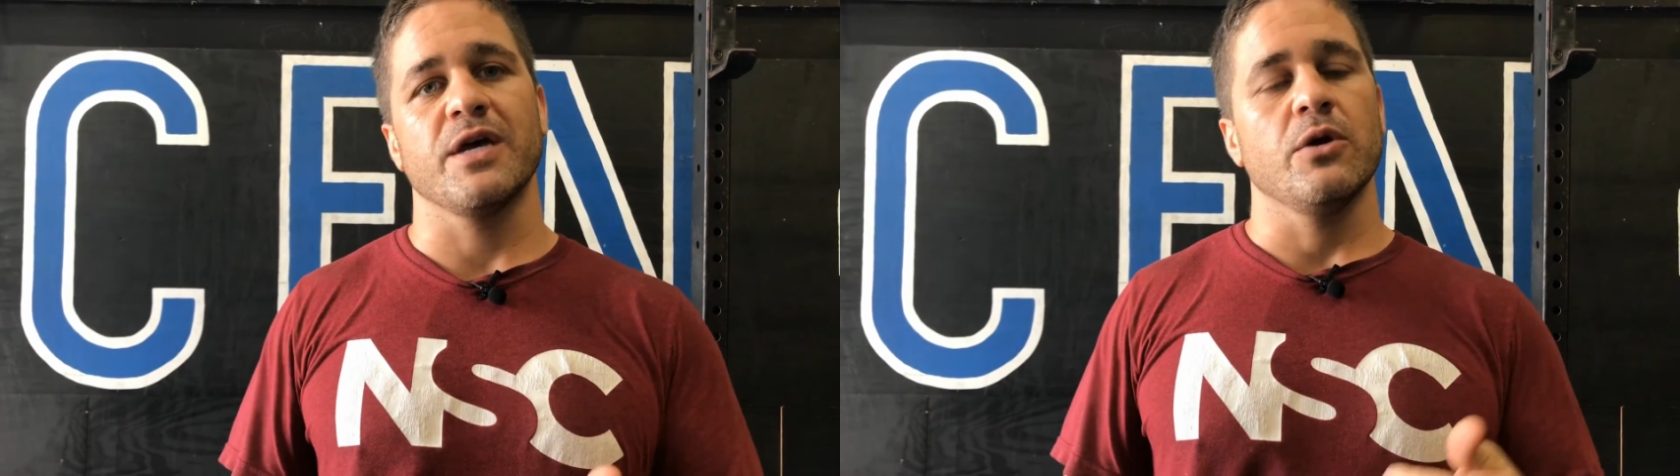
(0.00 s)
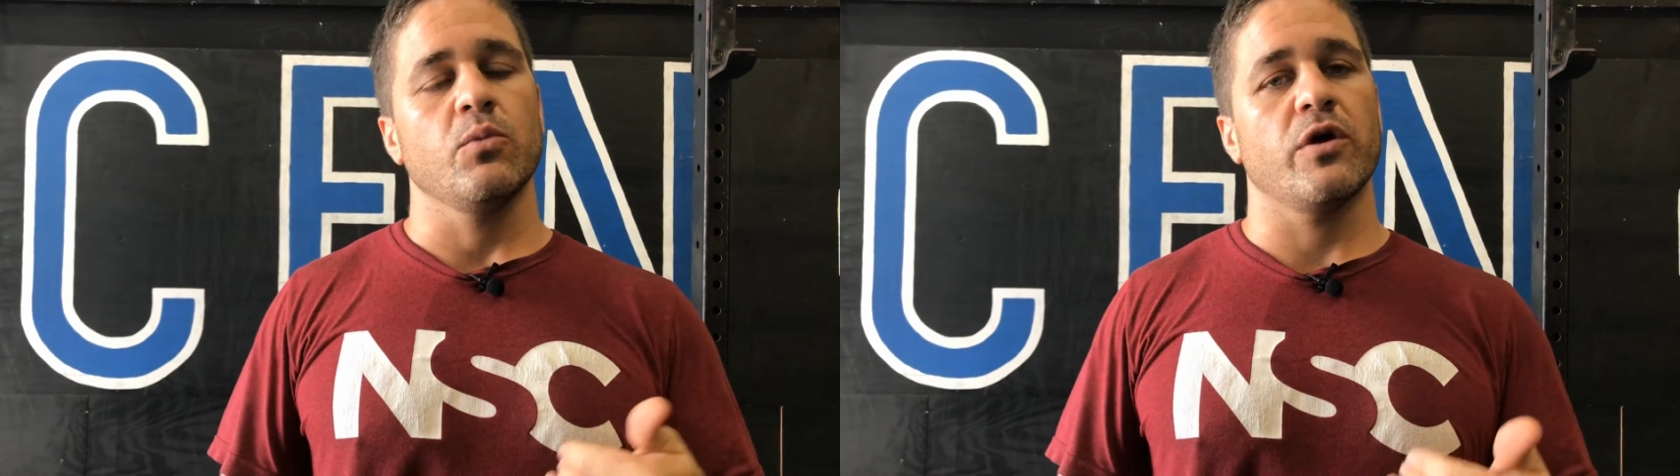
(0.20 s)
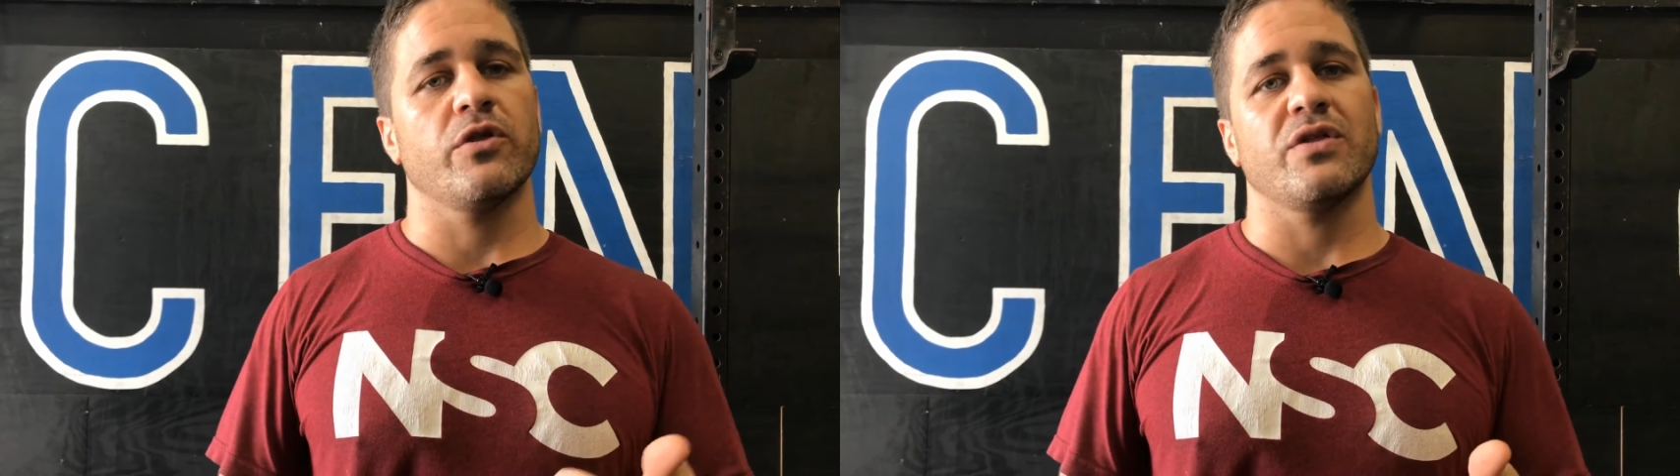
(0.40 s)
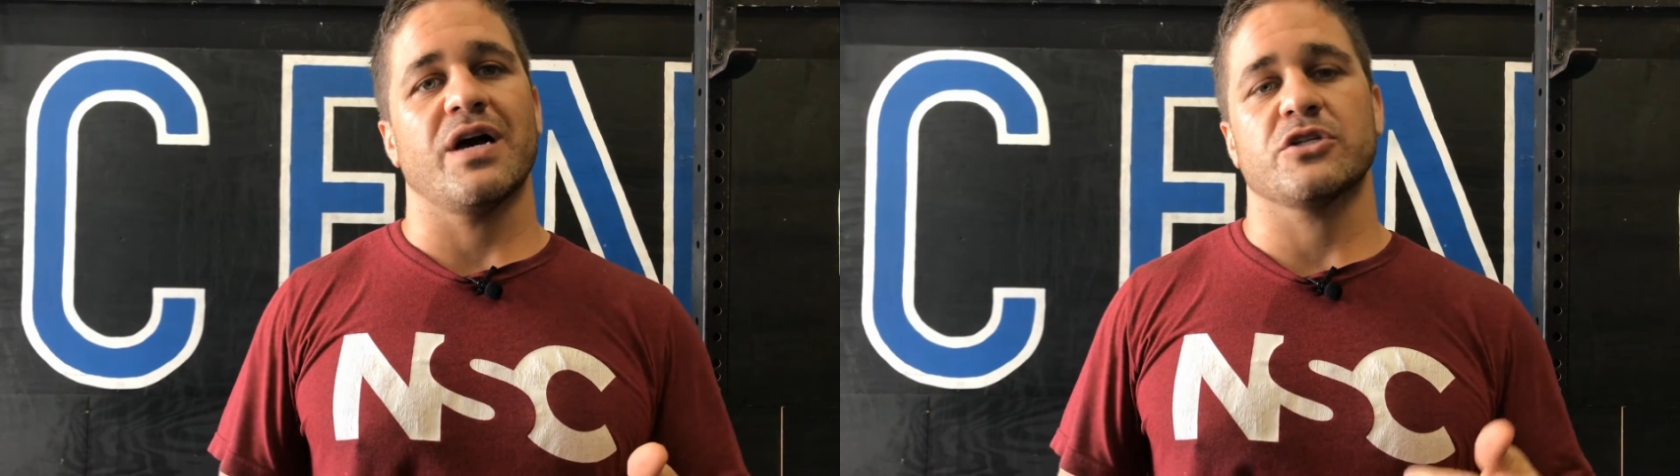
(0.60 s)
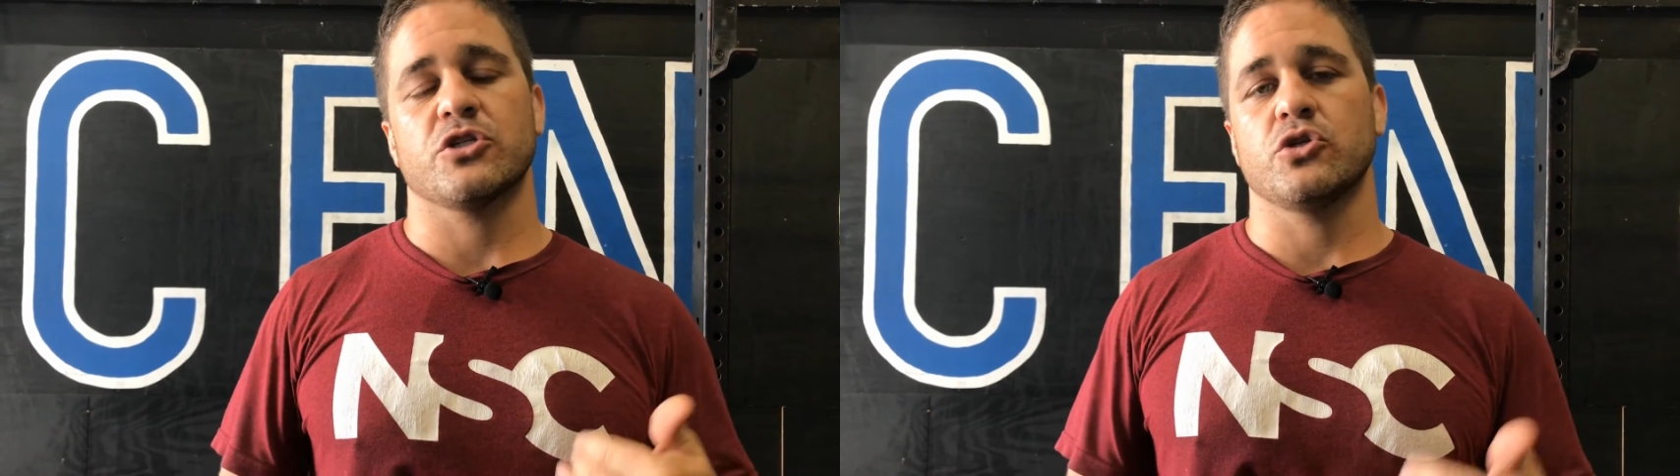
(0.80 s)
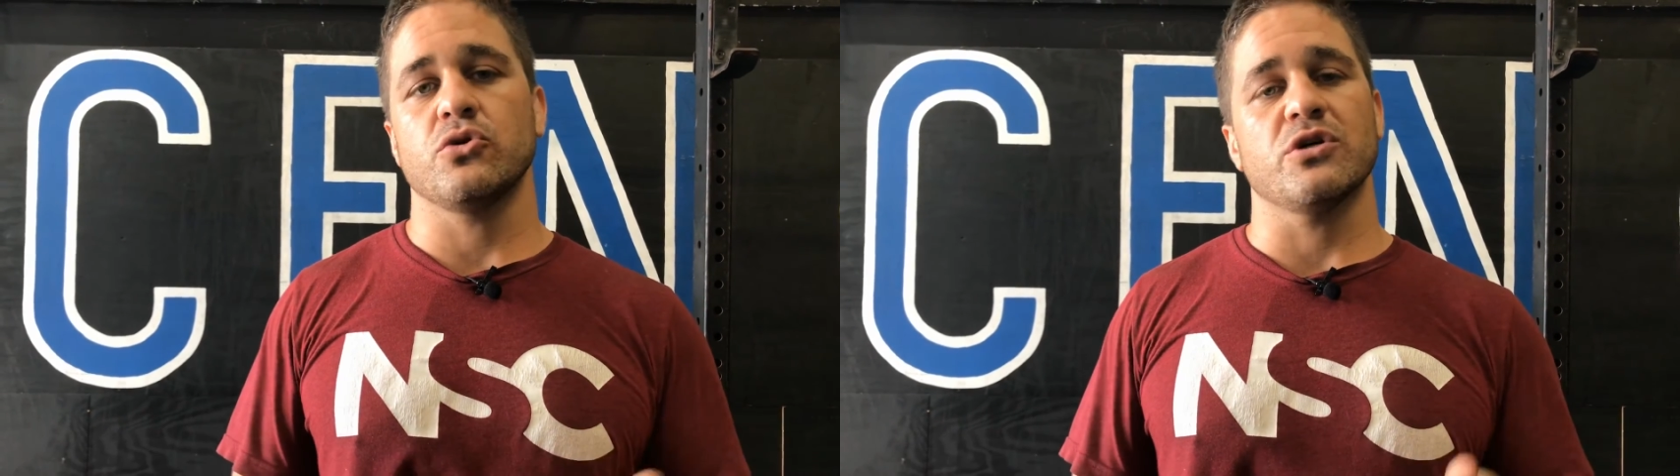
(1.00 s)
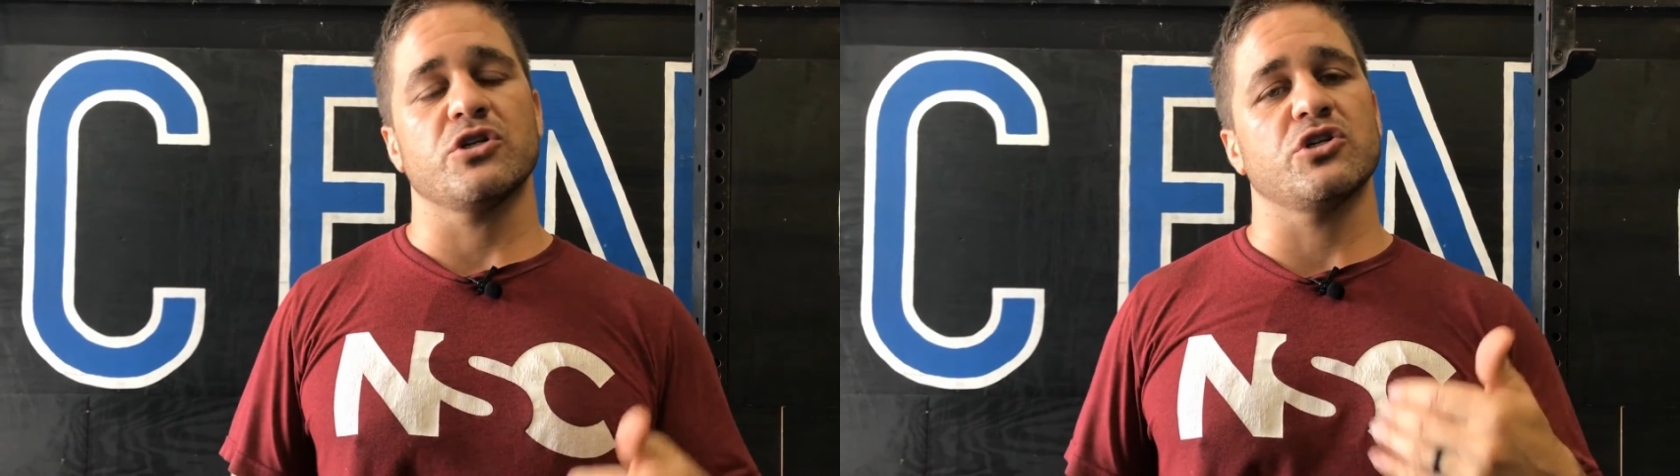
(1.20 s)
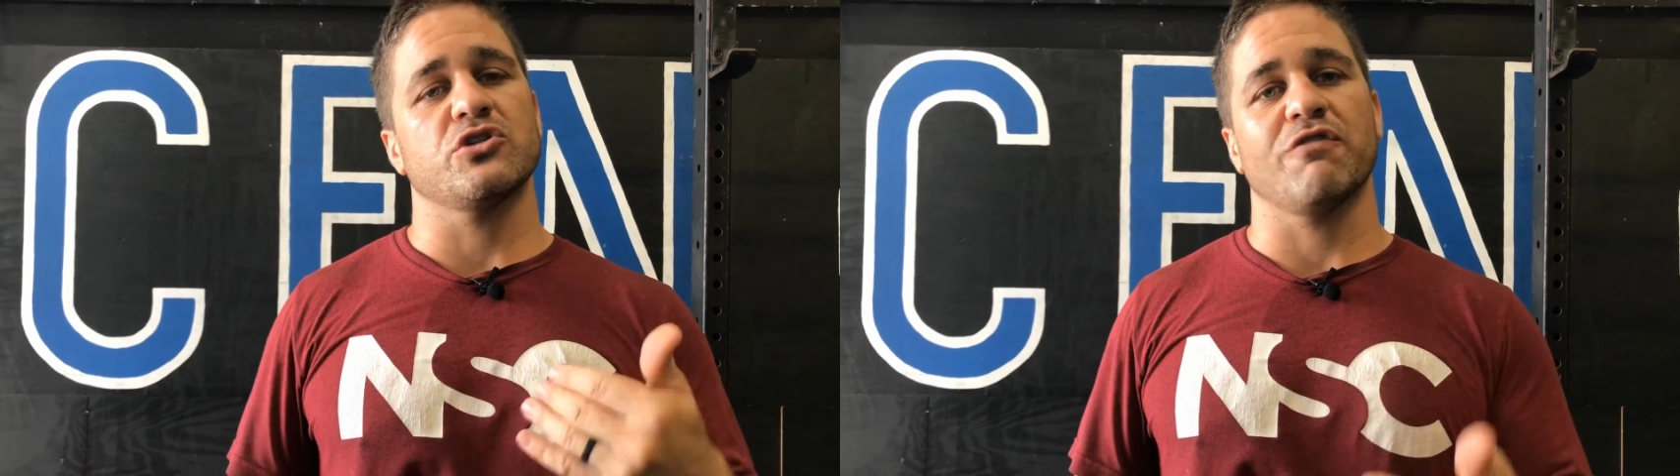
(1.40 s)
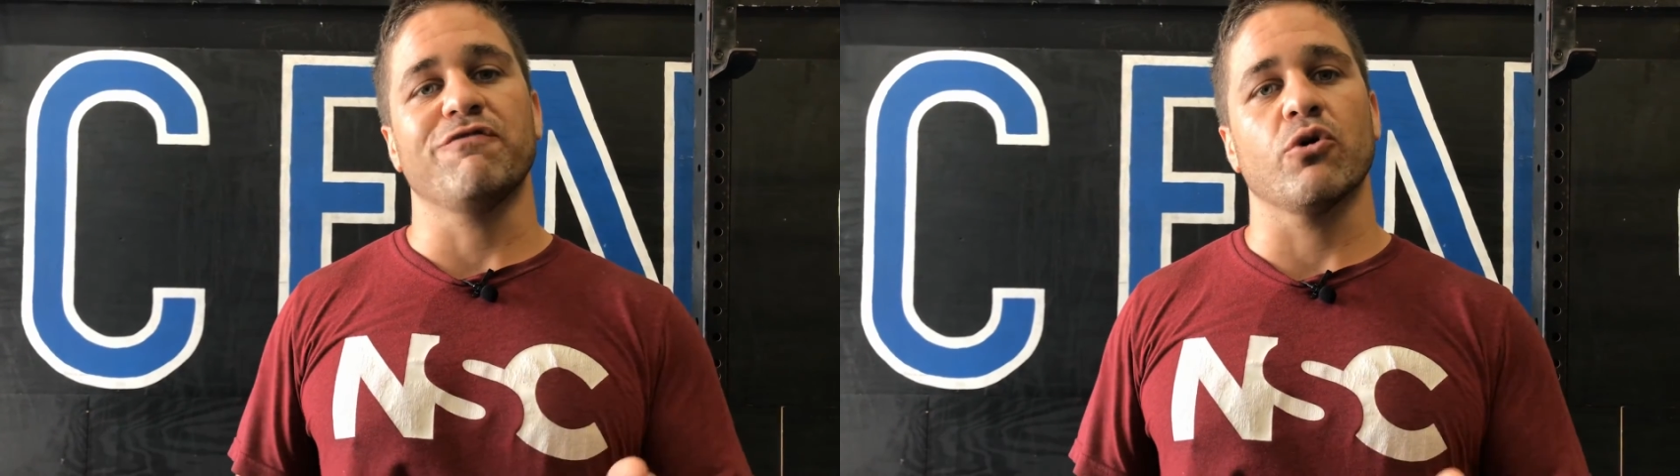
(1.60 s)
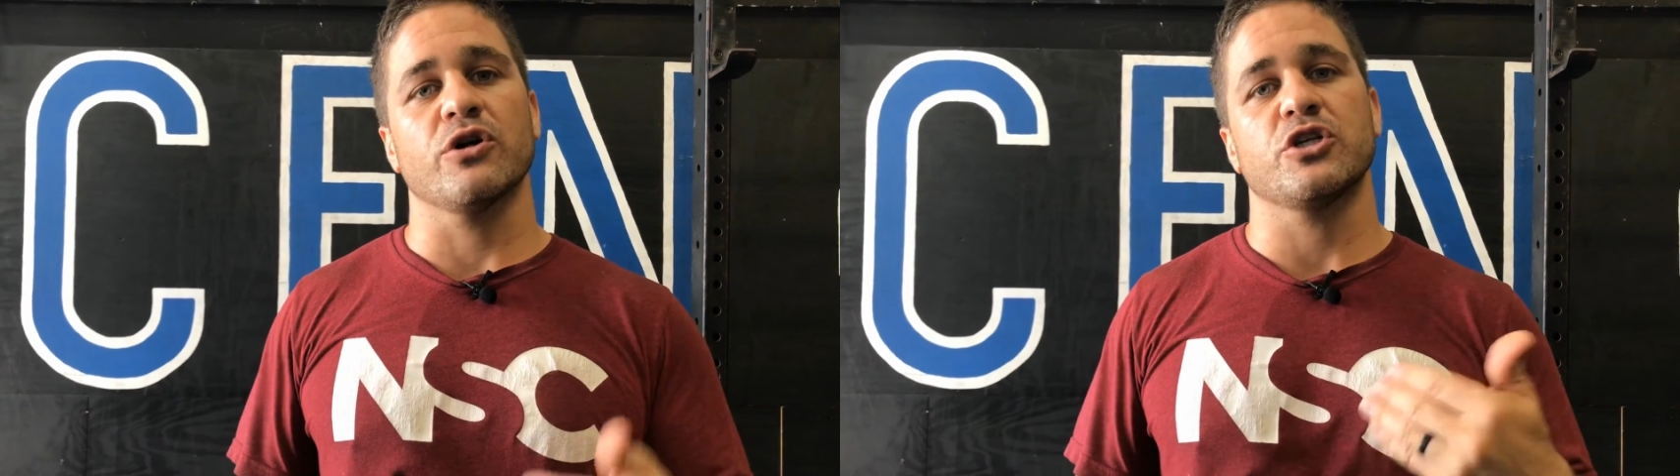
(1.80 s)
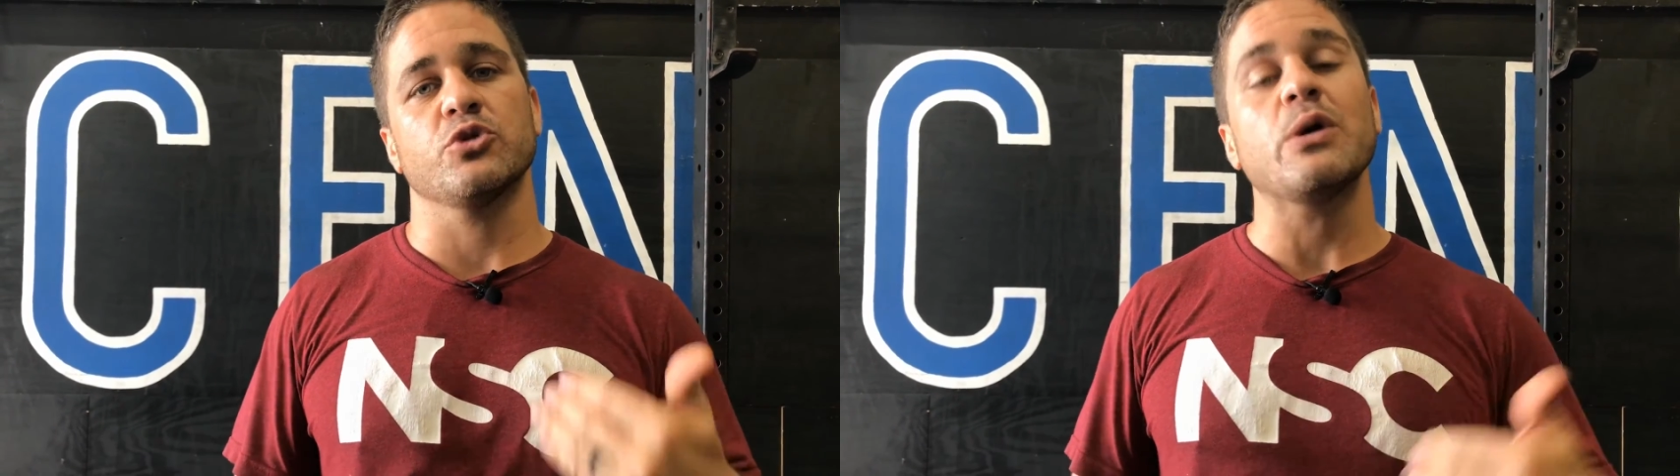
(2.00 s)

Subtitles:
Whether that's 2 inches or 4 inches,